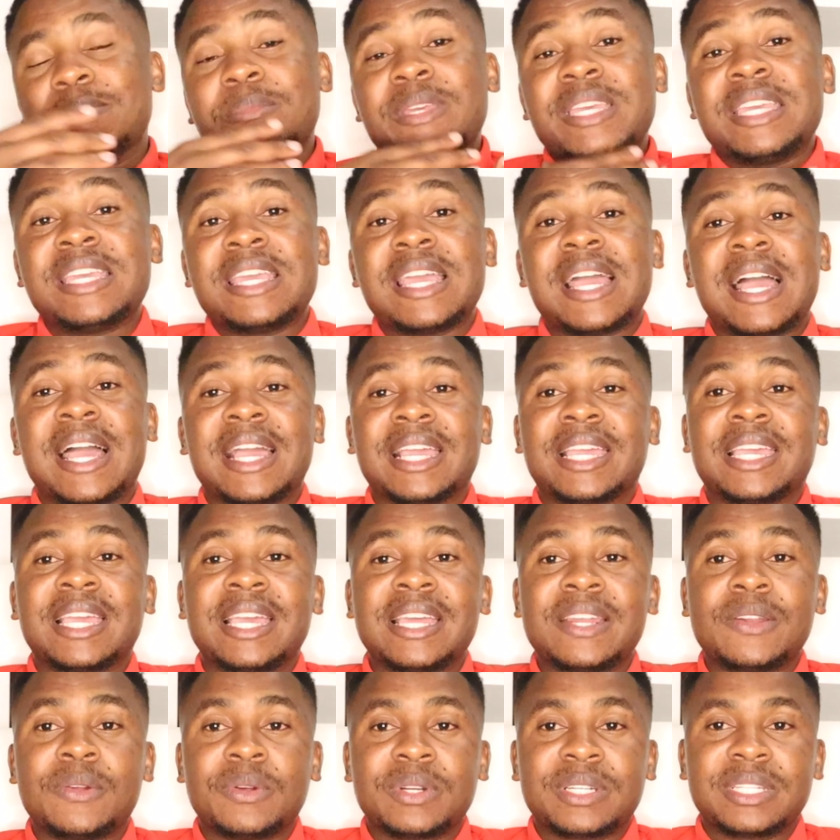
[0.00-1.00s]
Me, I
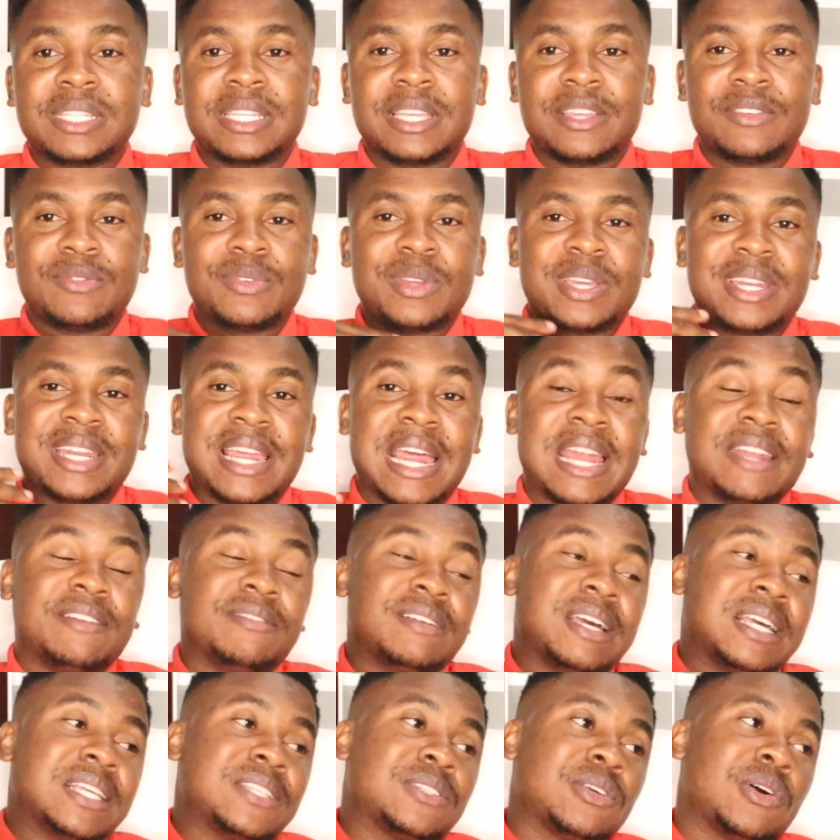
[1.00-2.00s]
cannot give you an
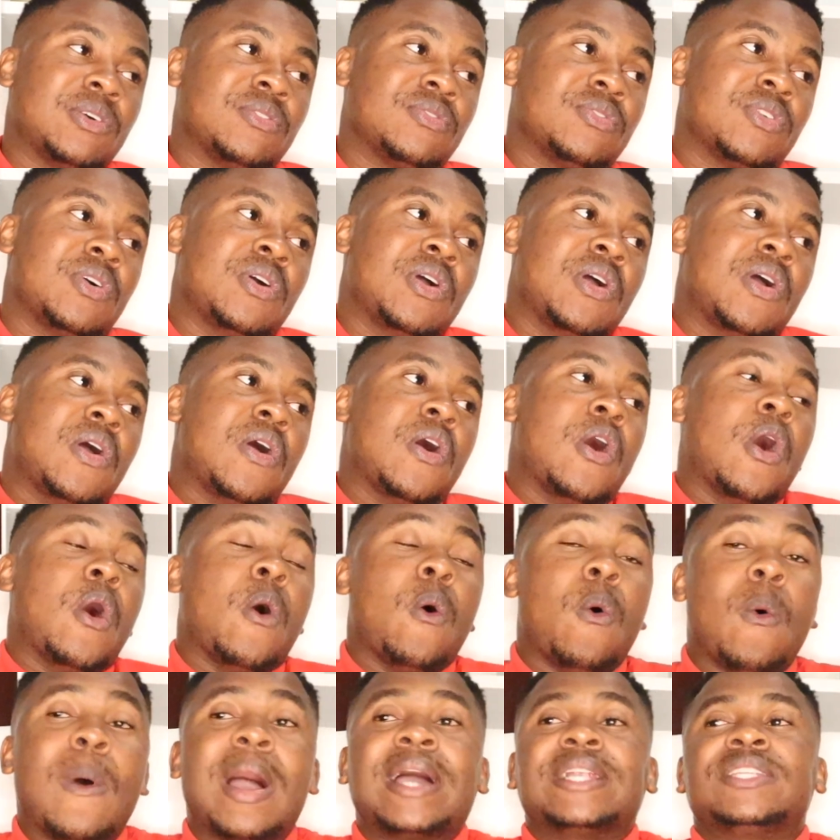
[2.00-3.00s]
advice of
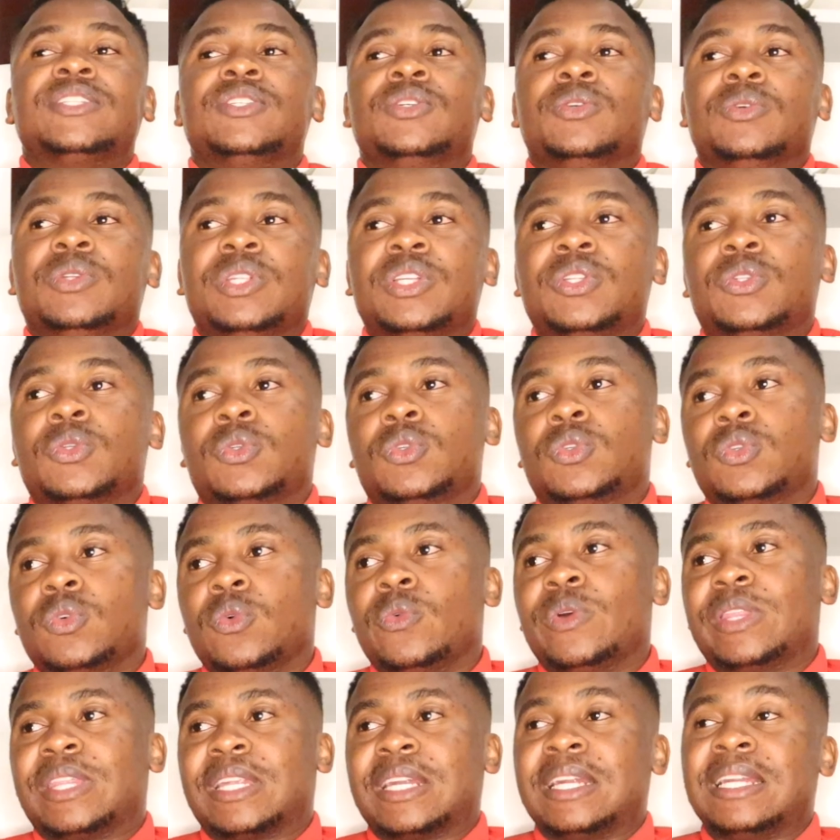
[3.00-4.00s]
what you need to do
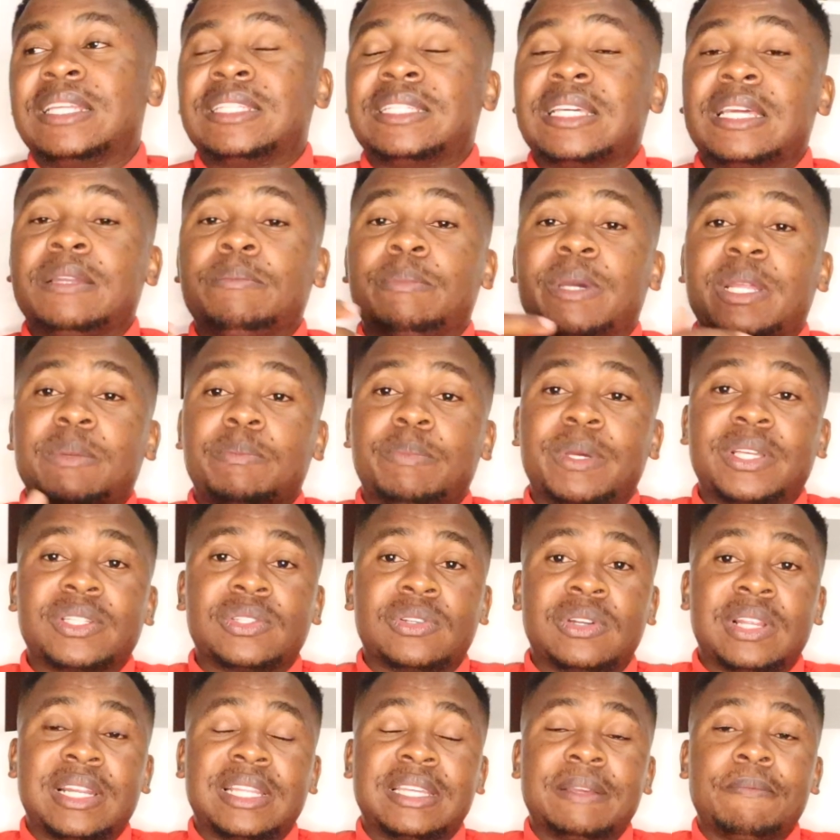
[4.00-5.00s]
with Renergen, but
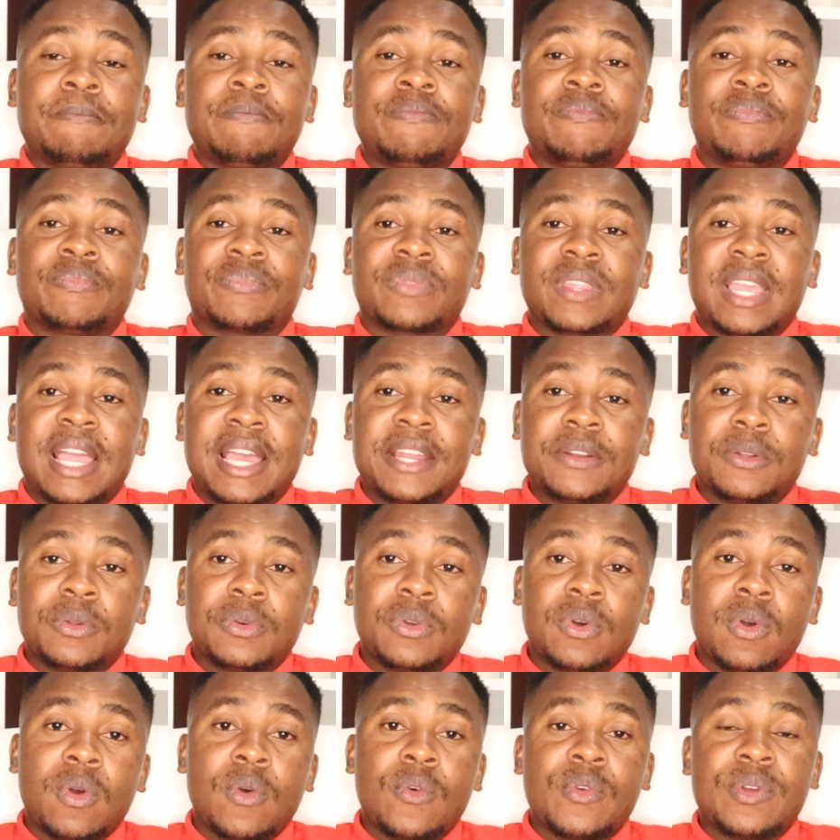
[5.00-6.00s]
personally, I
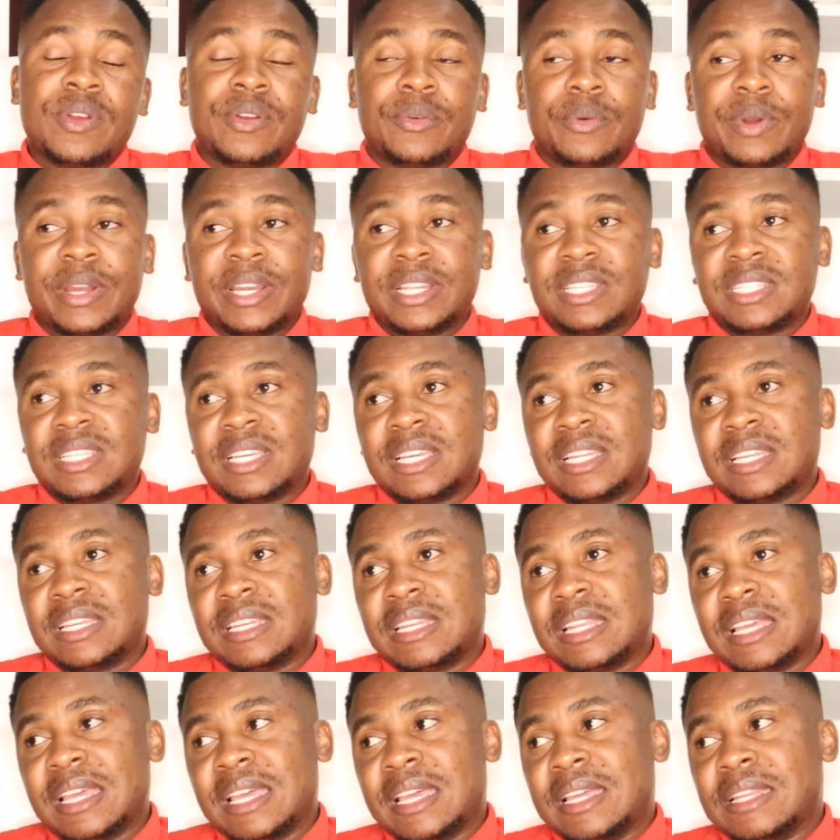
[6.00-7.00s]
don't own
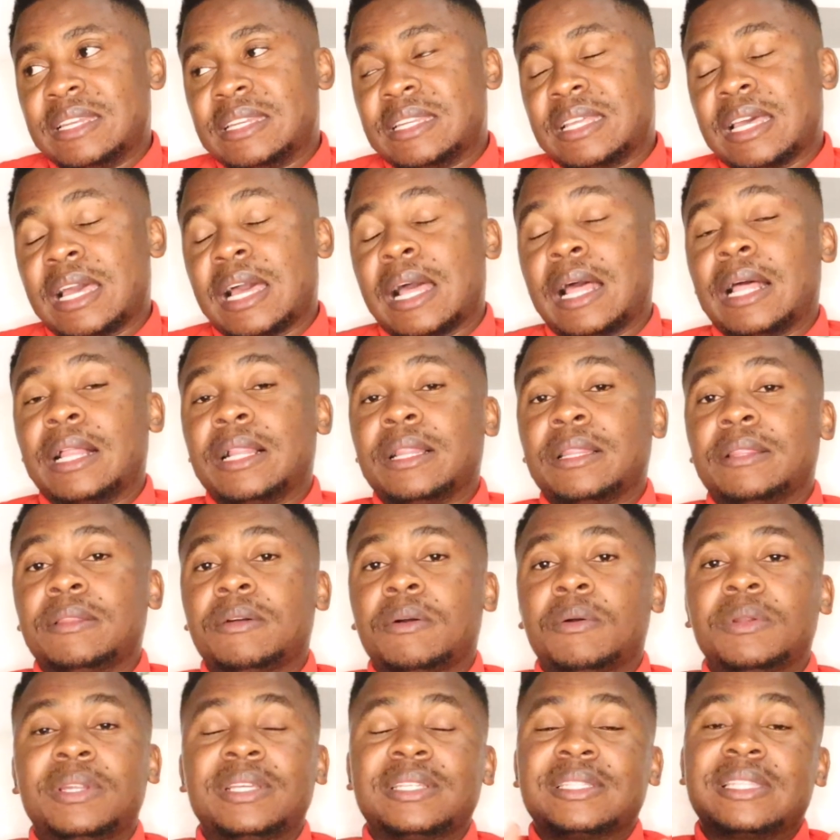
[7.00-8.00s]
Renergen, and
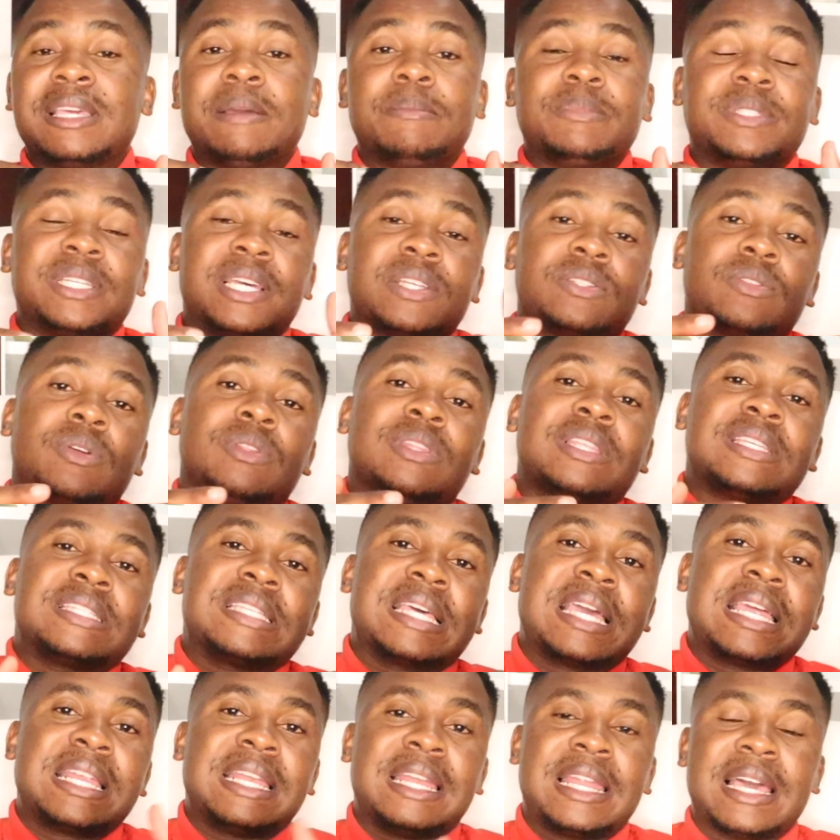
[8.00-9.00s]
honestly, I'm just on the
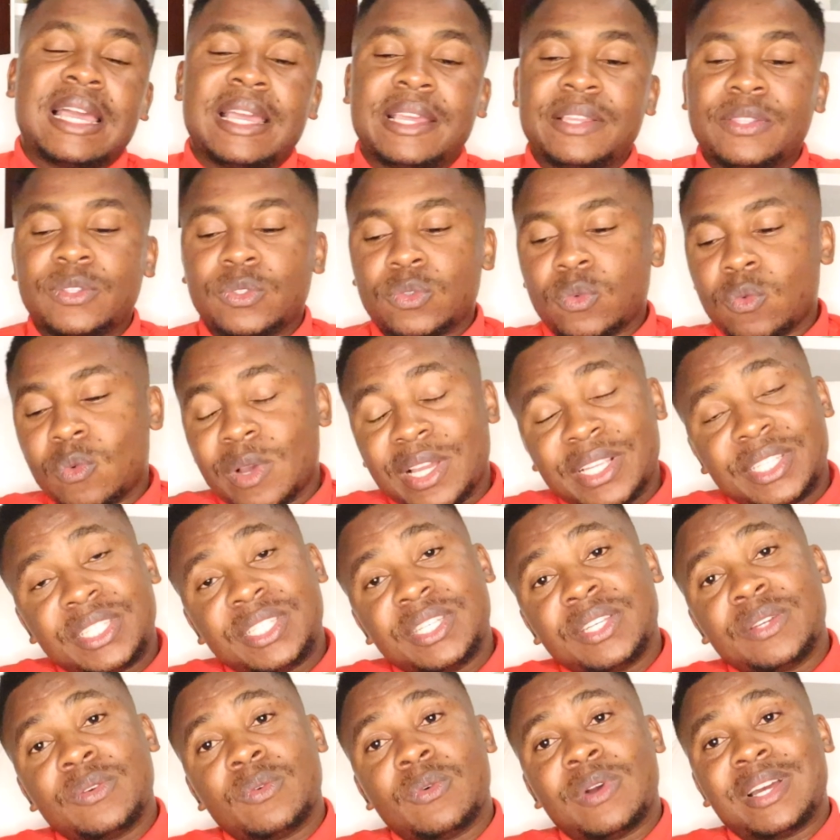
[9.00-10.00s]
sidelines
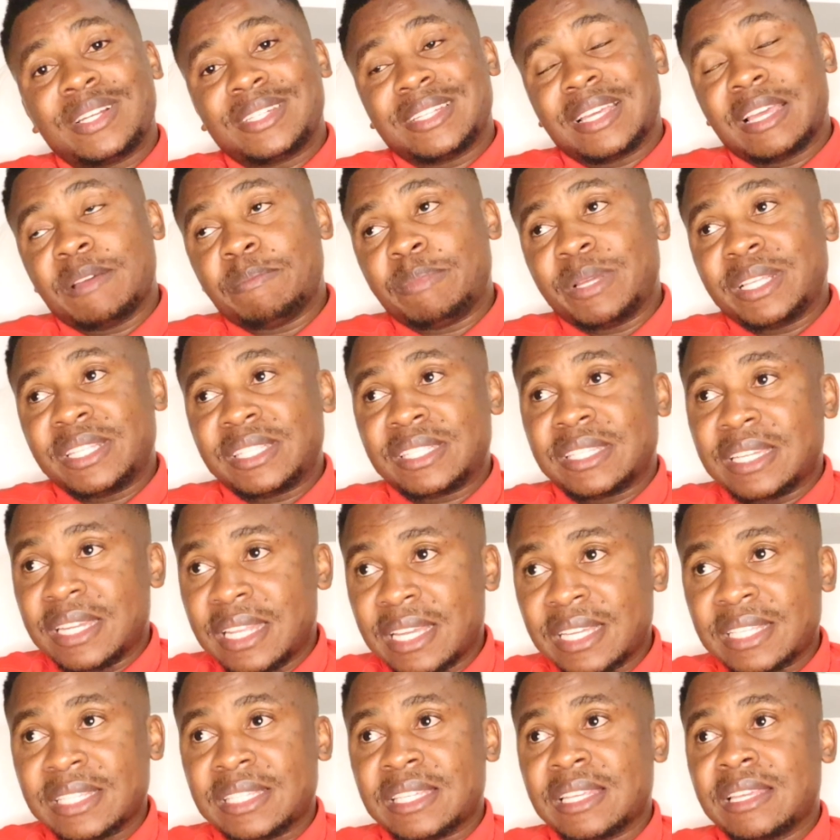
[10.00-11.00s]
watching what happens
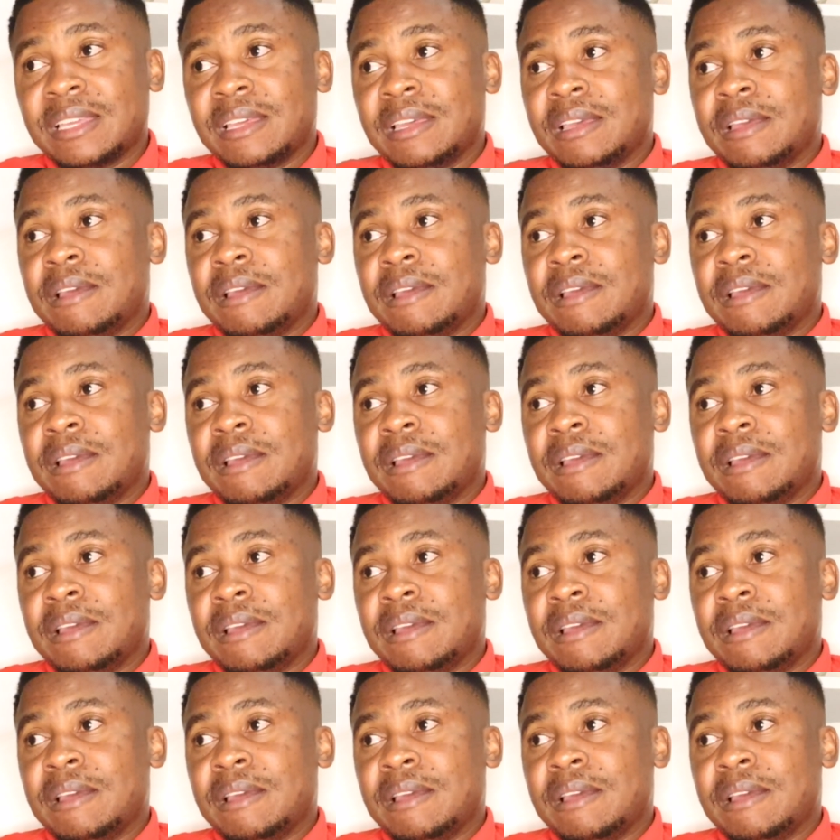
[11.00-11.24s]
next.